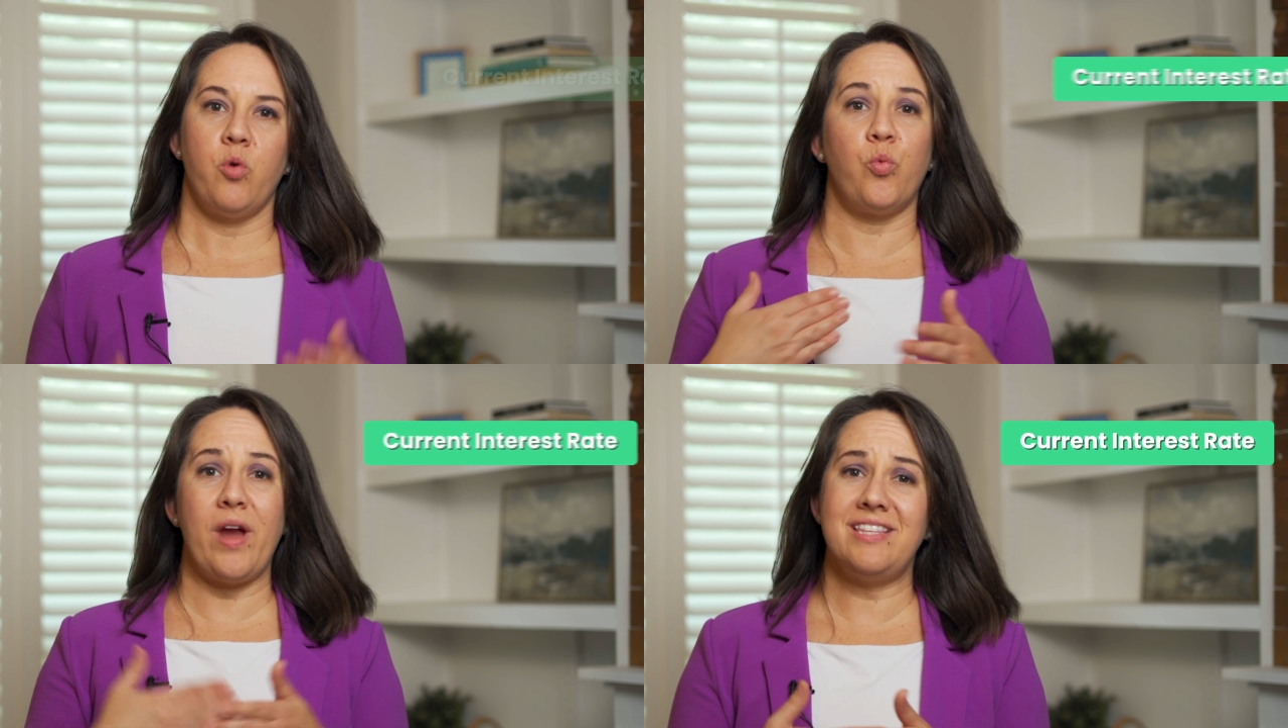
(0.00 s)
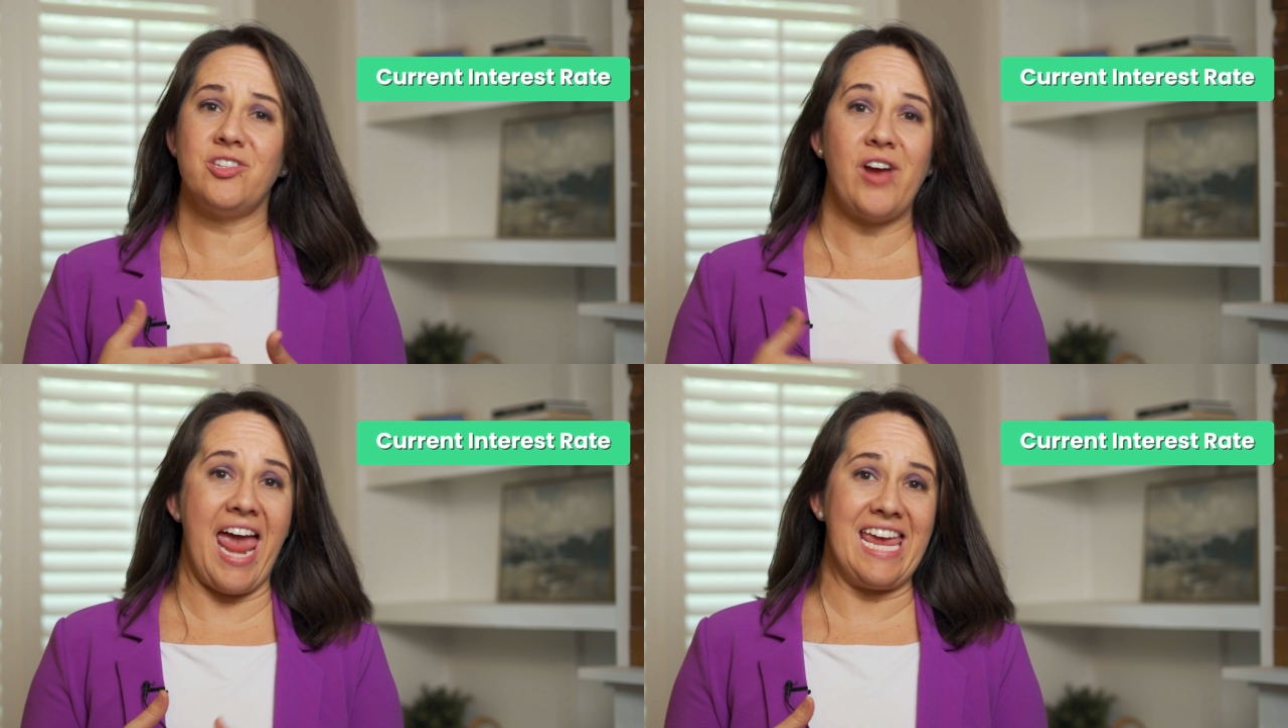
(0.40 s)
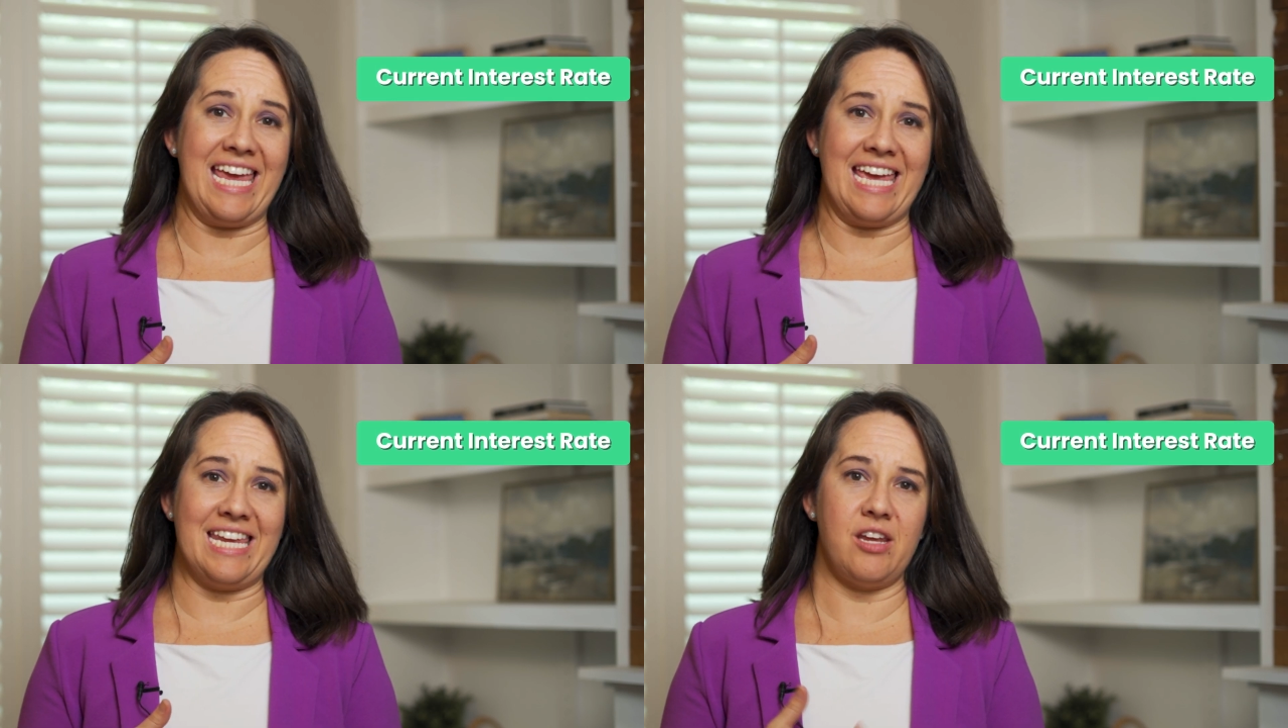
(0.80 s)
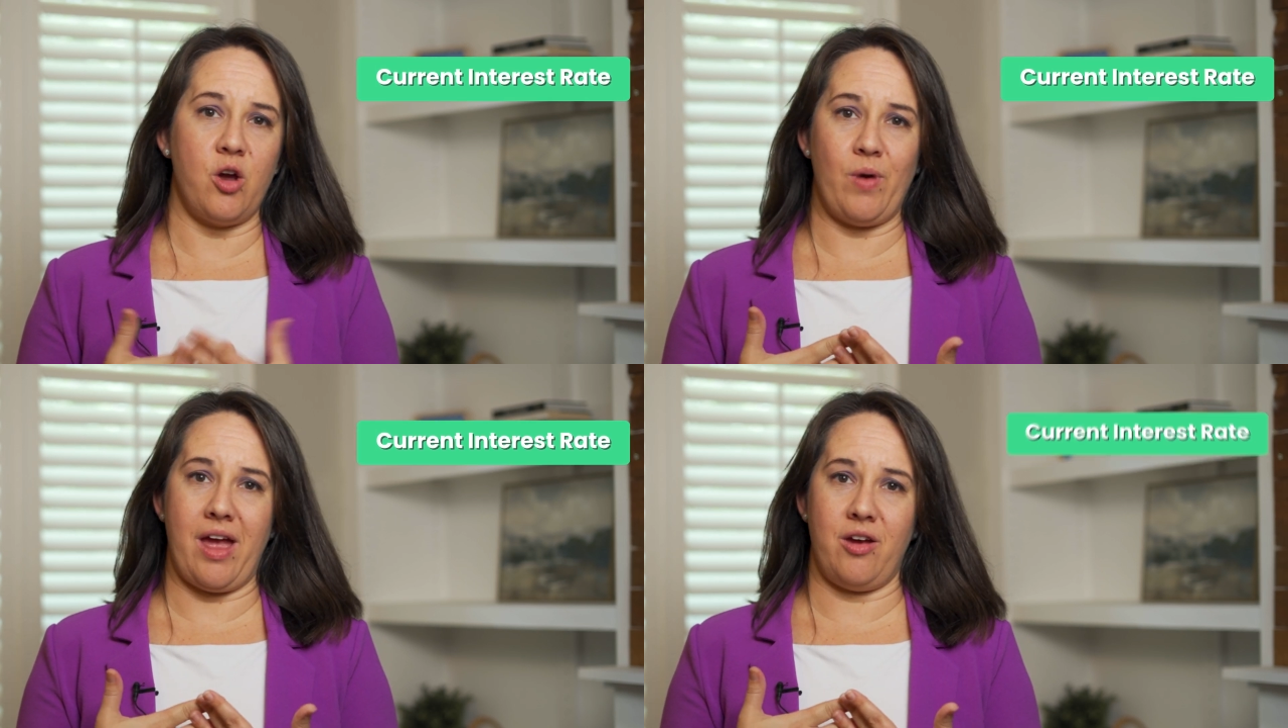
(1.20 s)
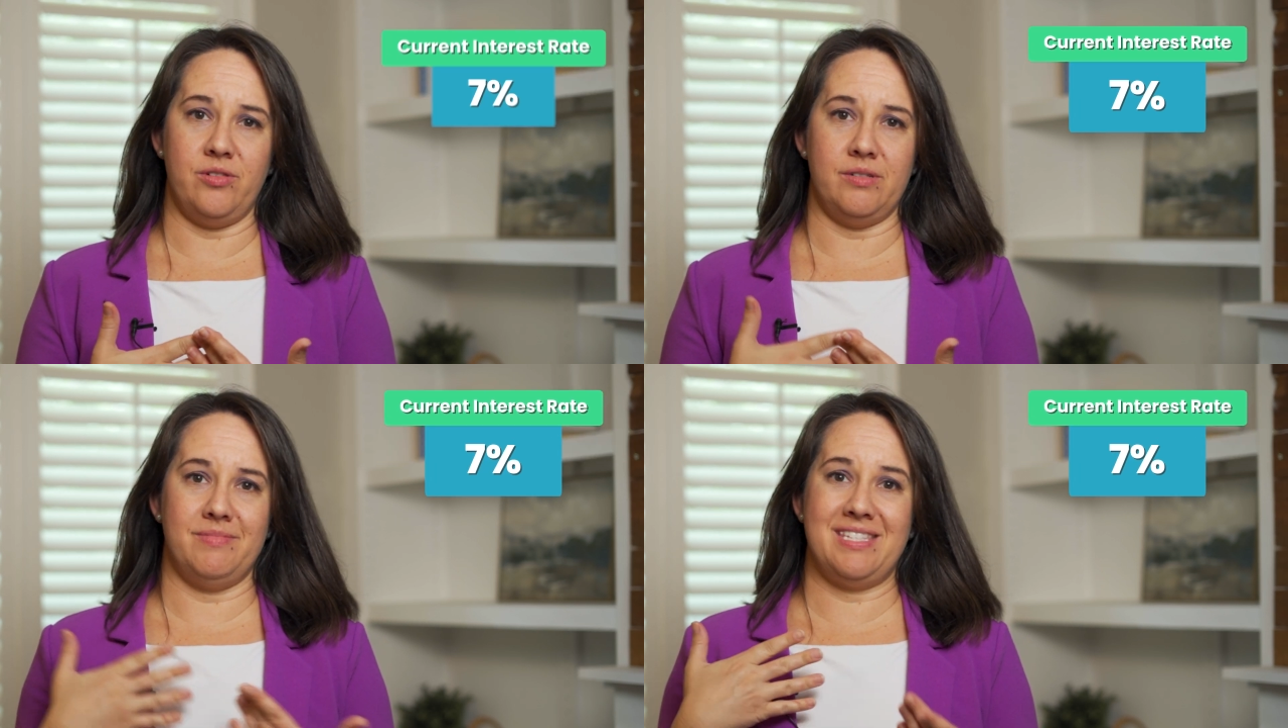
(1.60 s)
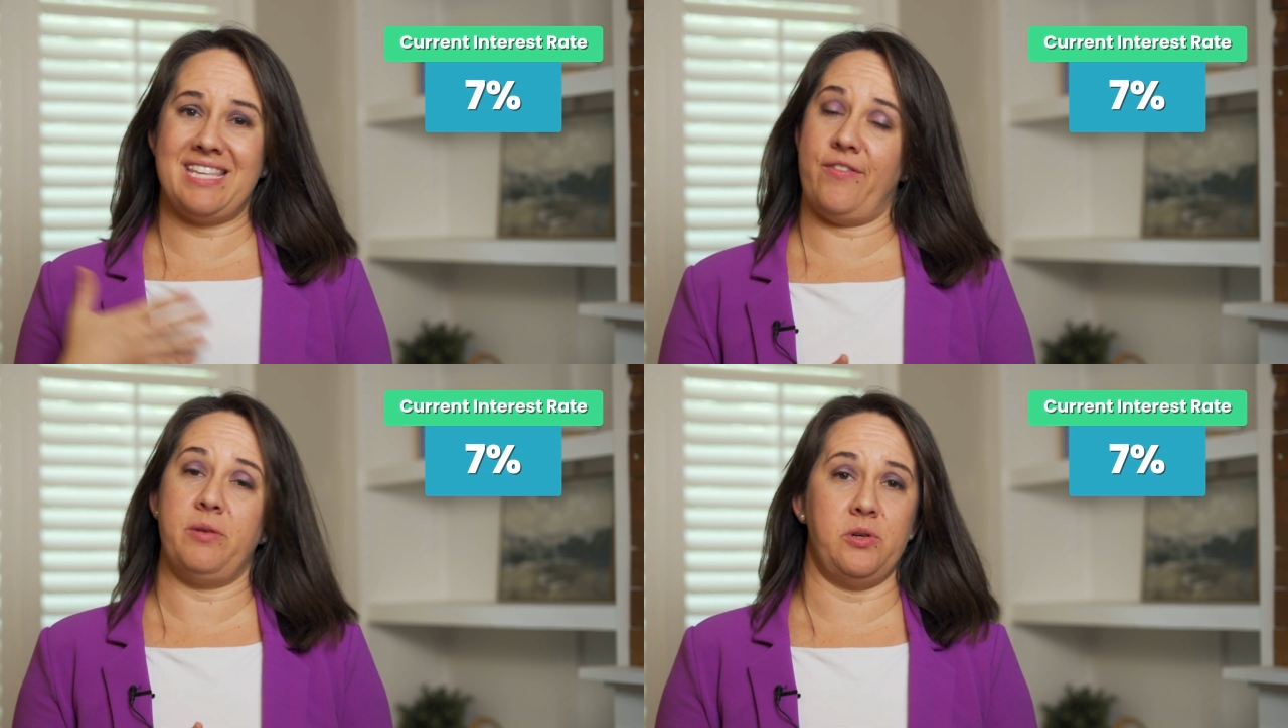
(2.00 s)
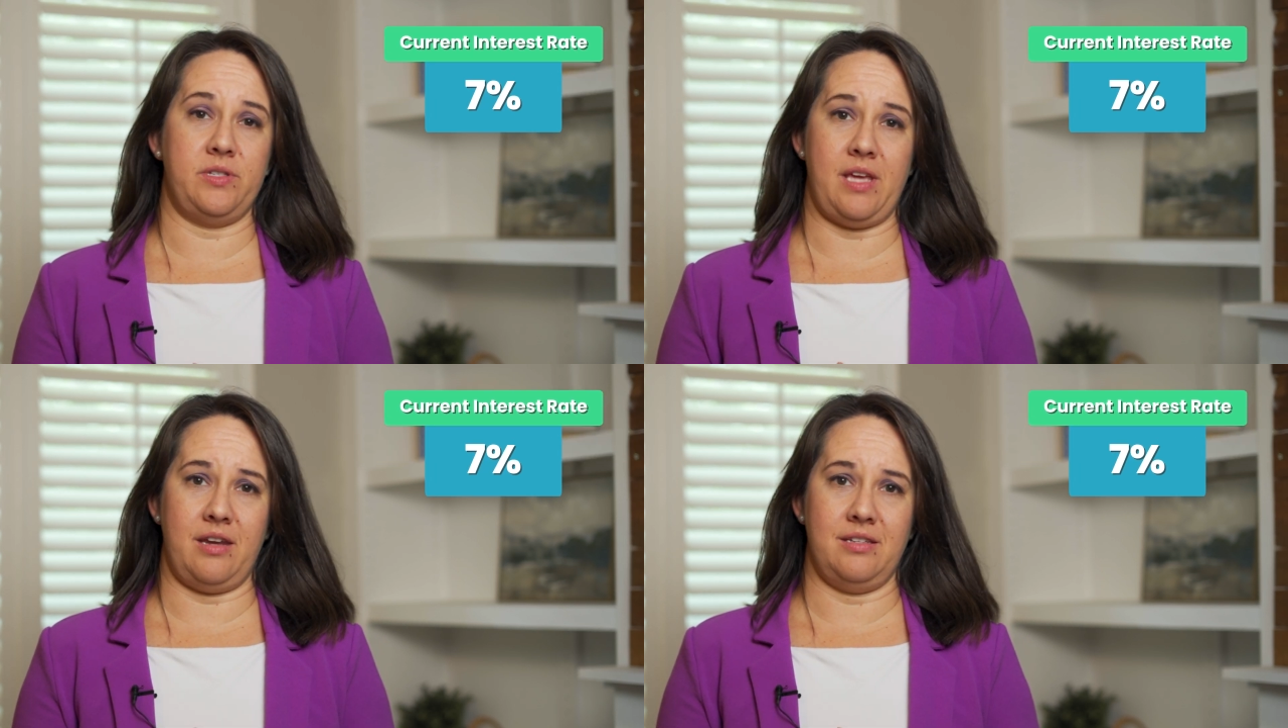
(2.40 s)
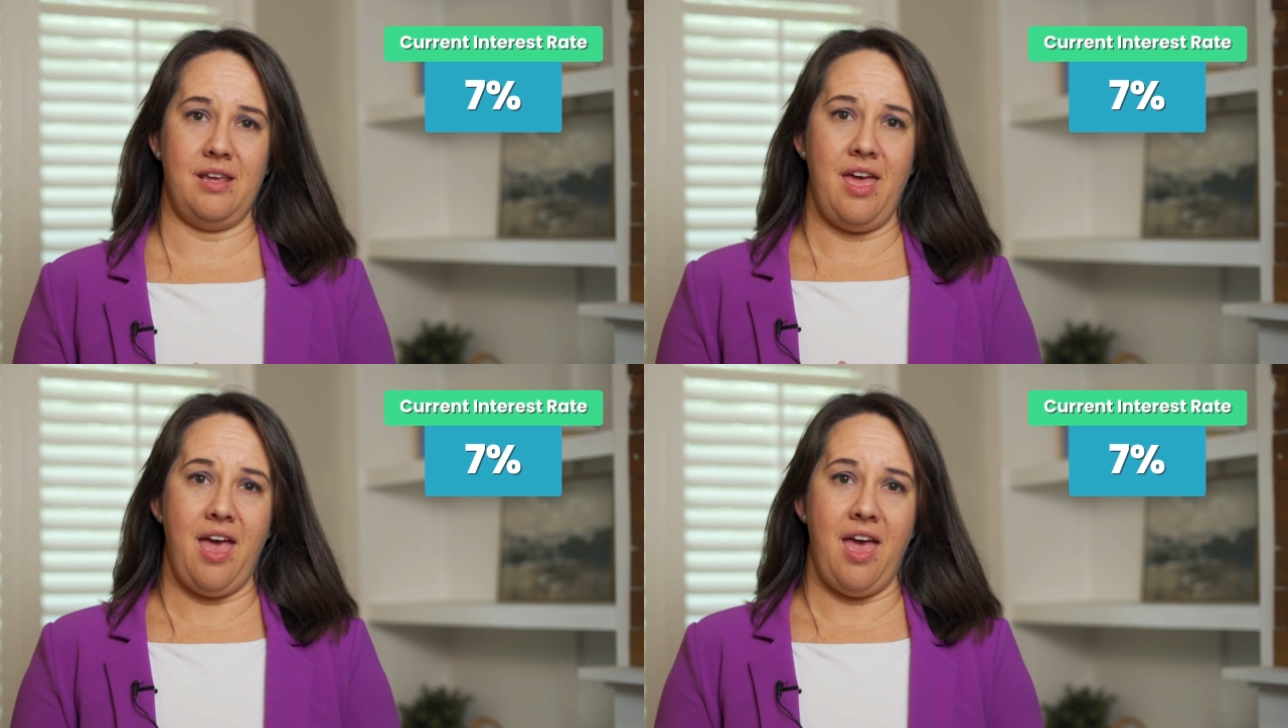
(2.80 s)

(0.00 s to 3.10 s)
Rates are hanging in around 7%.